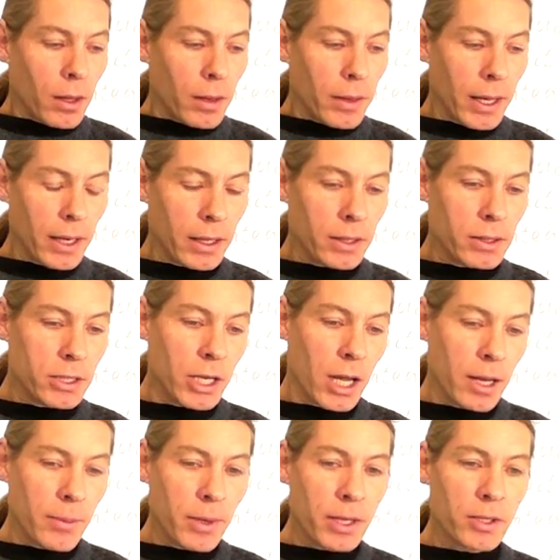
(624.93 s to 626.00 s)
Then in
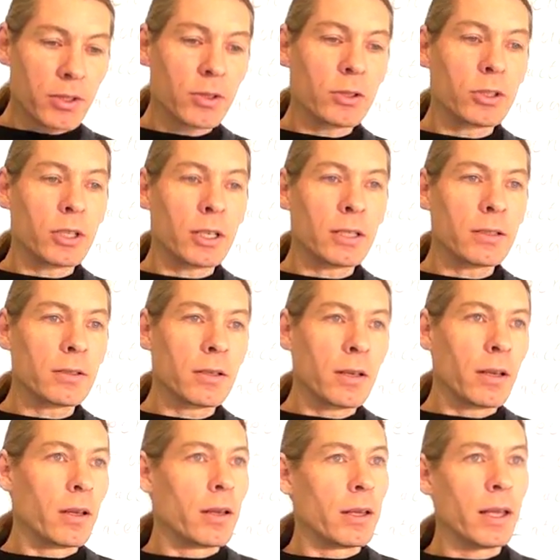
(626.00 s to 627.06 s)
Jaimini Sutras,
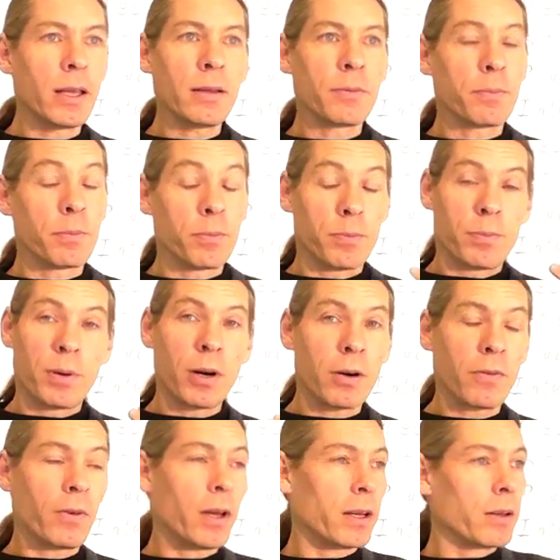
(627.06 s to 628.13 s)
he's
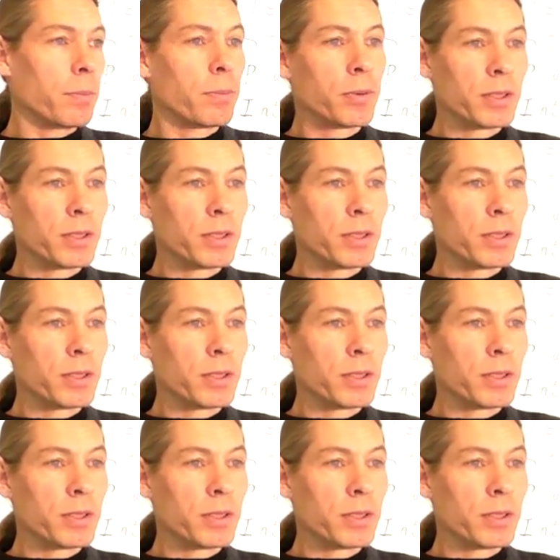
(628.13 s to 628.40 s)
perfect.